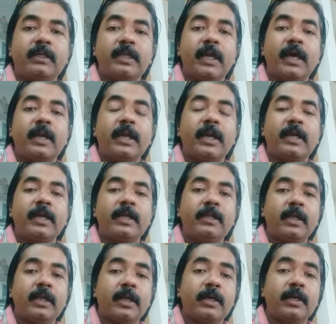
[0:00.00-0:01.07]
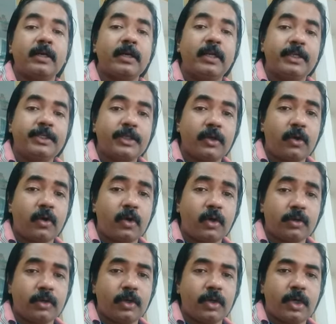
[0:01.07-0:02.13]
they are getting the recognition or
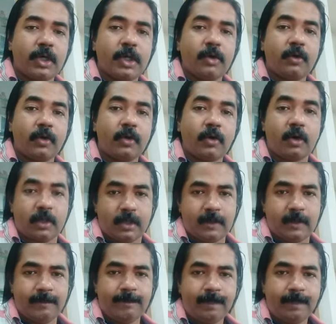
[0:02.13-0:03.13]
authority or not.